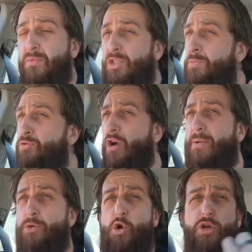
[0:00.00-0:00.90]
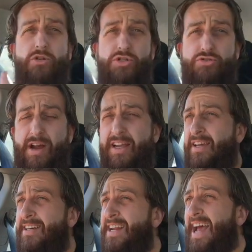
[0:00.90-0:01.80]
subscribe to all your
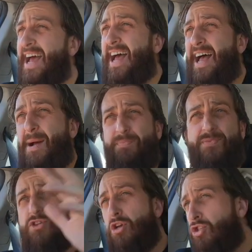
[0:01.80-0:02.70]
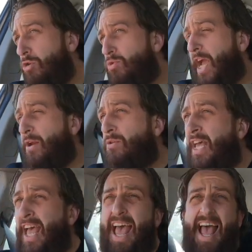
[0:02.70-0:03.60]
Australian YouTube channels
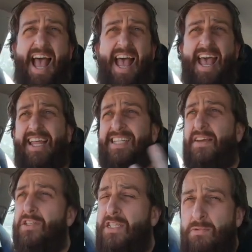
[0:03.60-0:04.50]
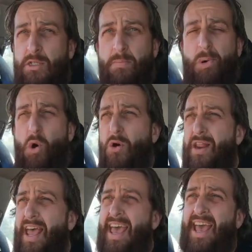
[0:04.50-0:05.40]
and give us some support
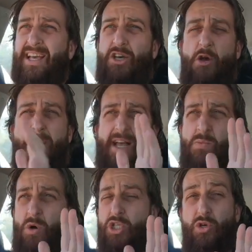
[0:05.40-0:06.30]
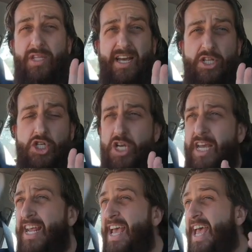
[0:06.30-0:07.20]
and go back and watch all the other shit.